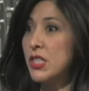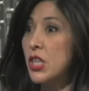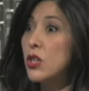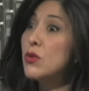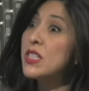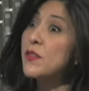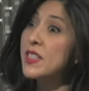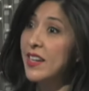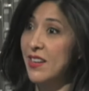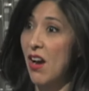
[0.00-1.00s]
is the use of
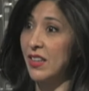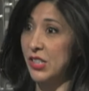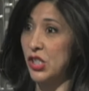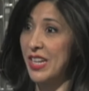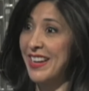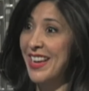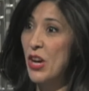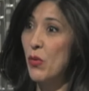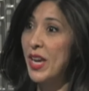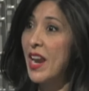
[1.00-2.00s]
technology.
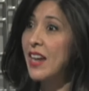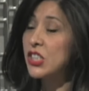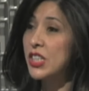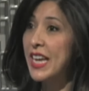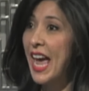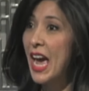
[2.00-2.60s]
We can actually